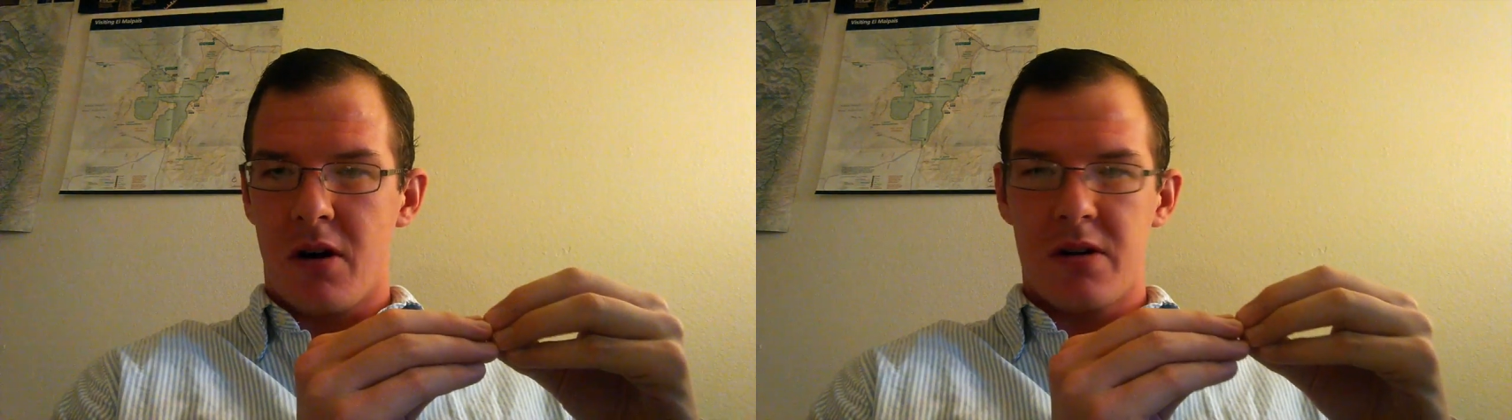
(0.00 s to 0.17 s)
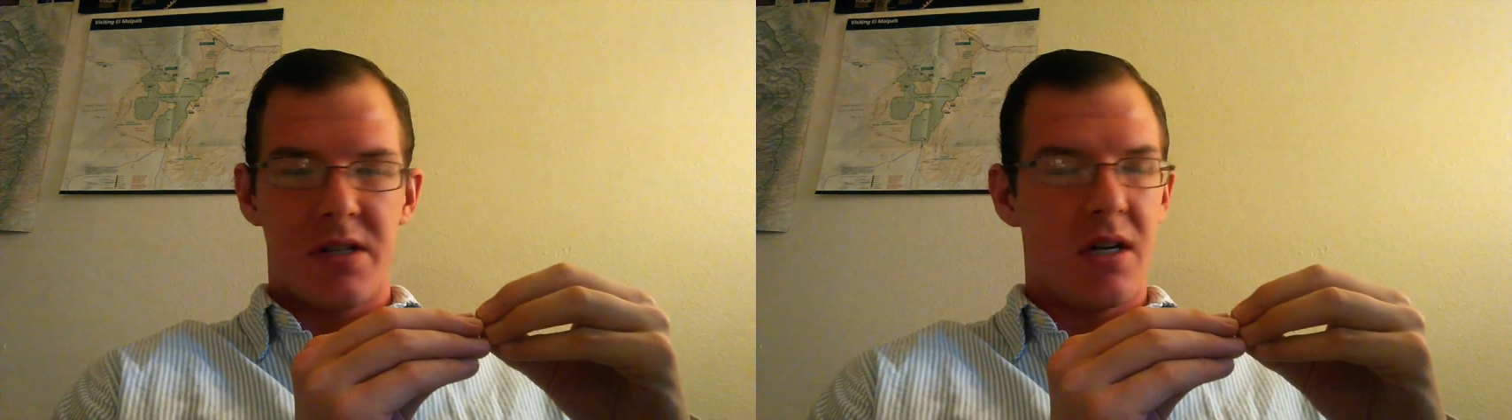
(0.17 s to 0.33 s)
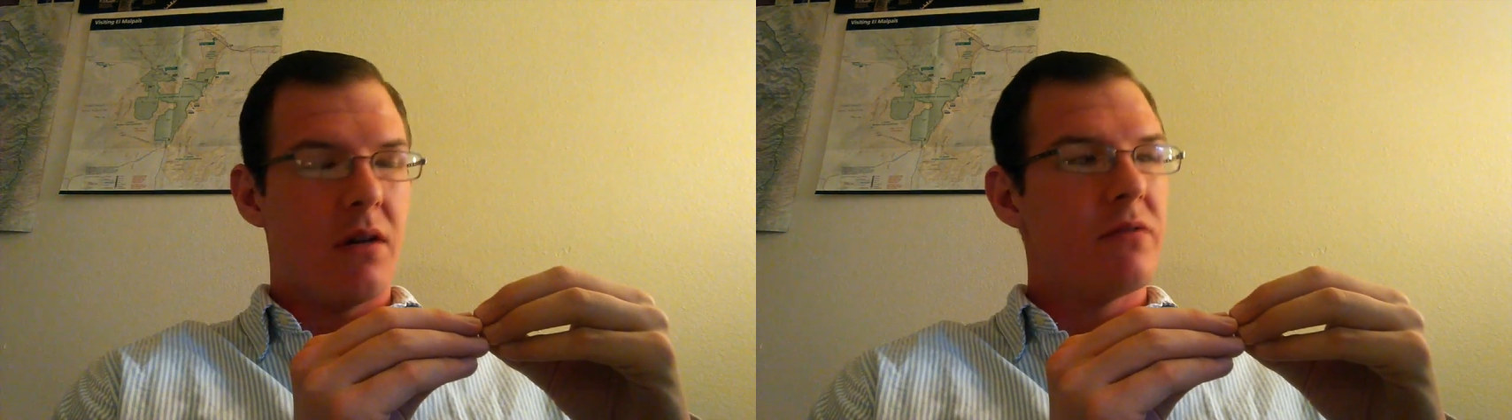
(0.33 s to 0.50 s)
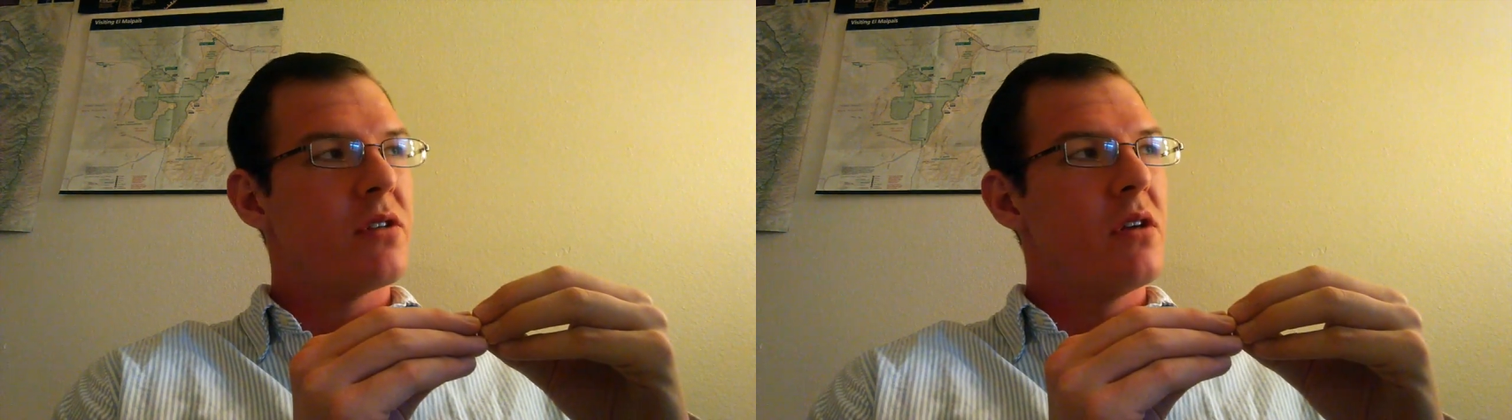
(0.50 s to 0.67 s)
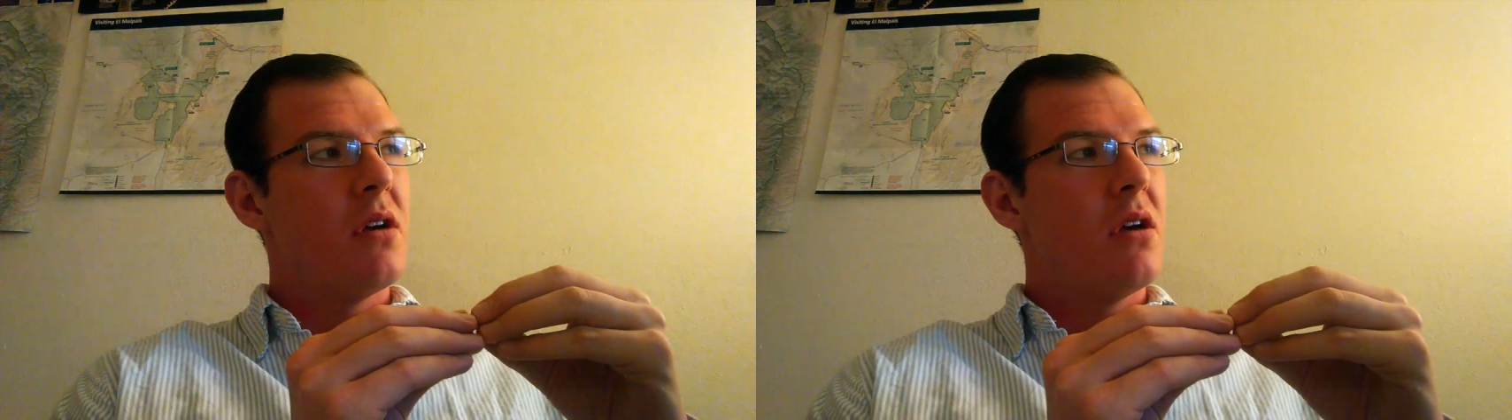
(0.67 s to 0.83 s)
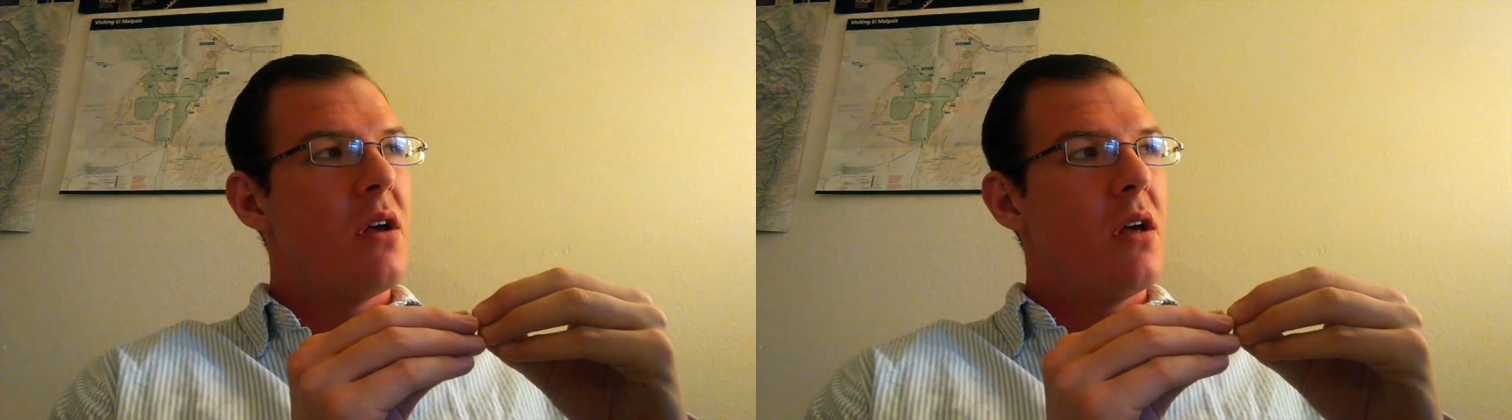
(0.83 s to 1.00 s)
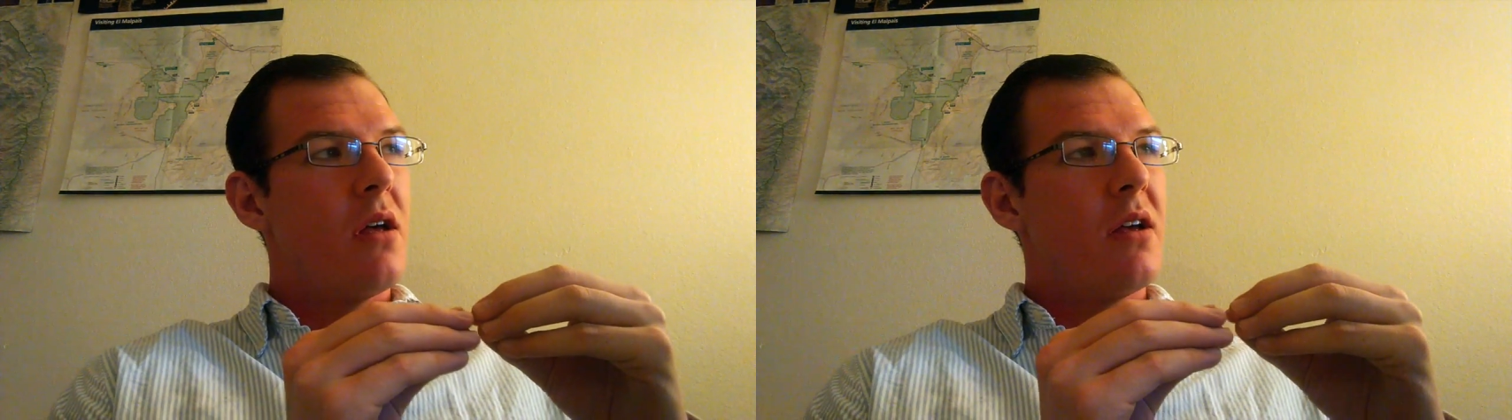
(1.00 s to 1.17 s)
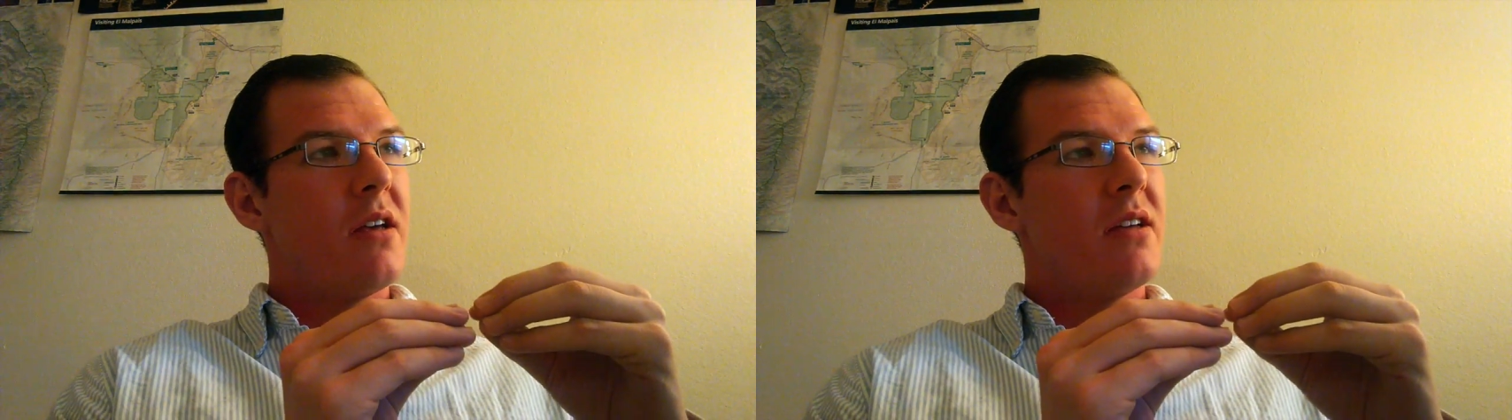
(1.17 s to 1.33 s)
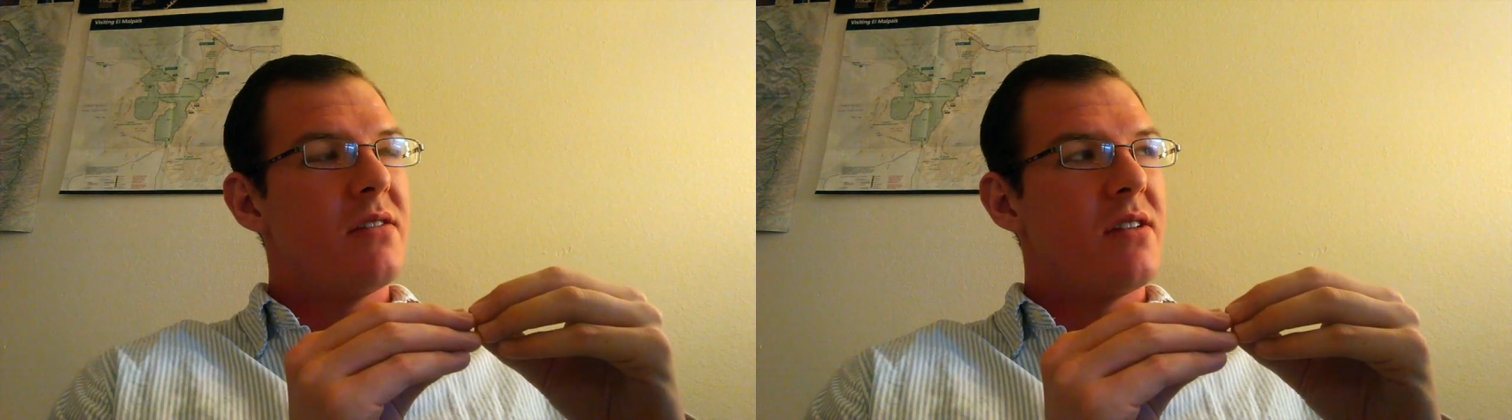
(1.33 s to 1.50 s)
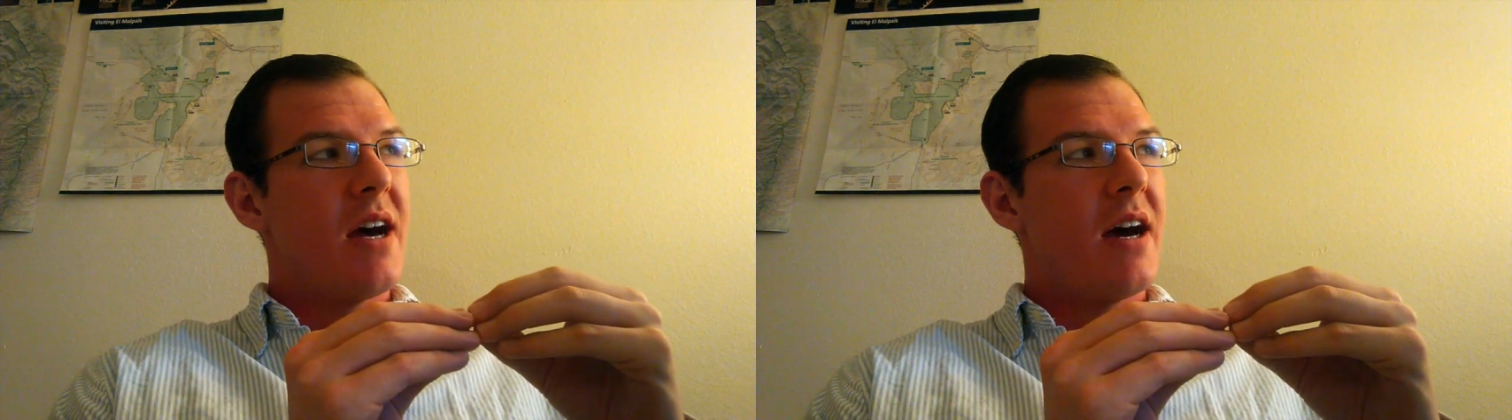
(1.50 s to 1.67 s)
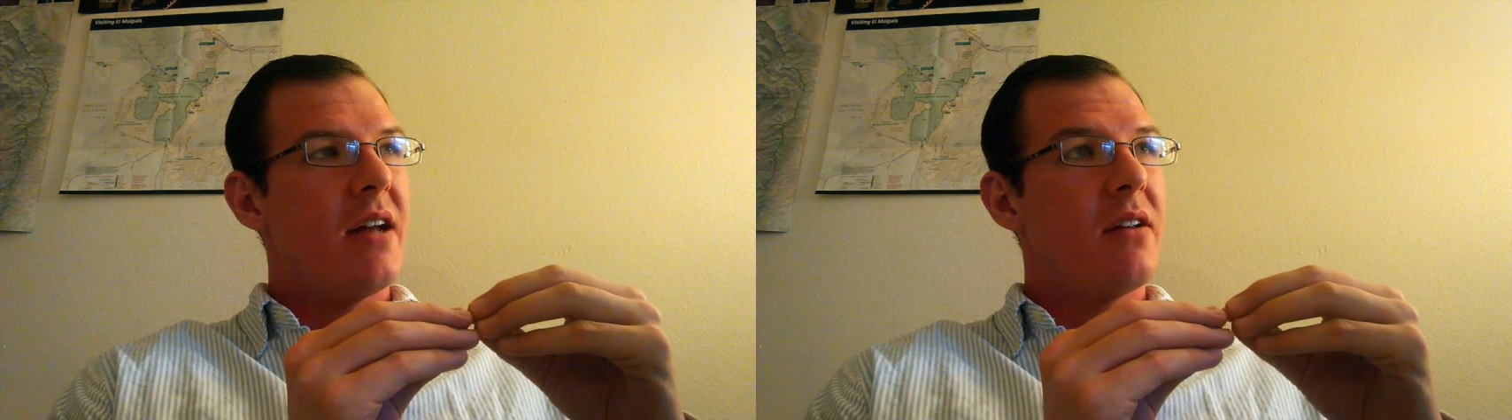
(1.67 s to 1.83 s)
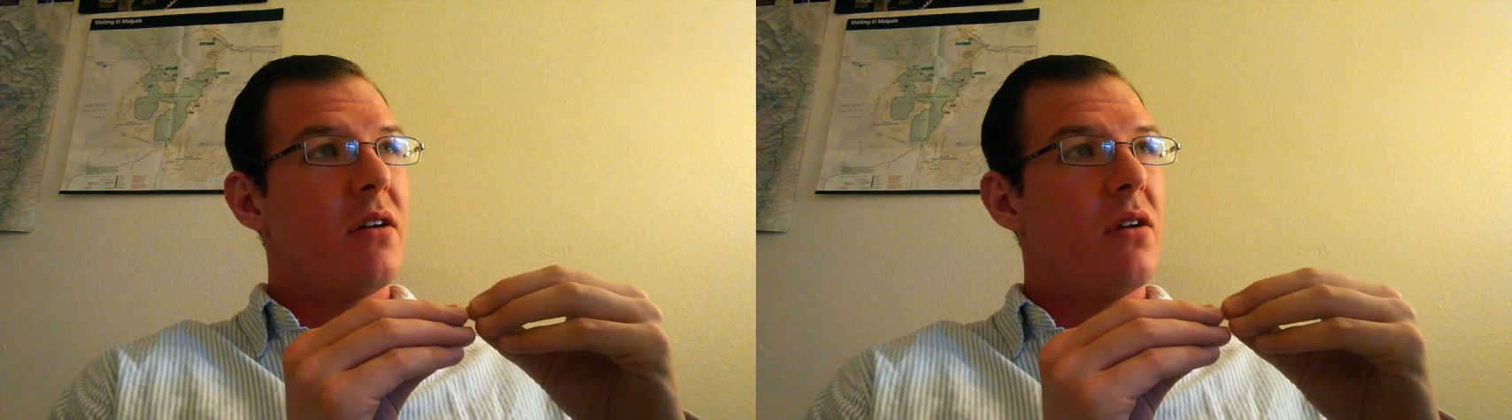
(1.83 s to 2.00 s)
ourselves, is
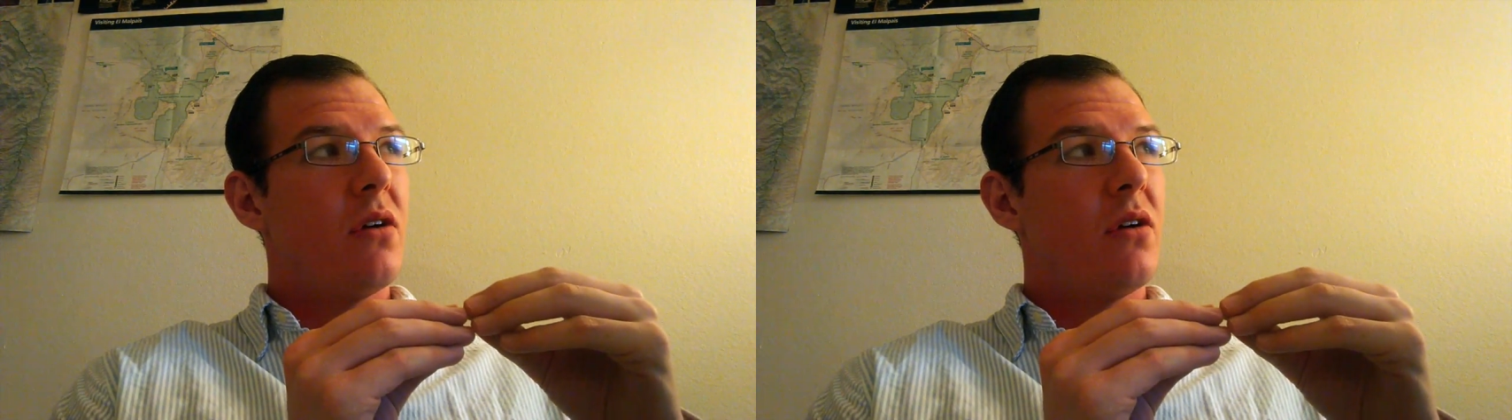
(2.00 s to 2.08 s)
that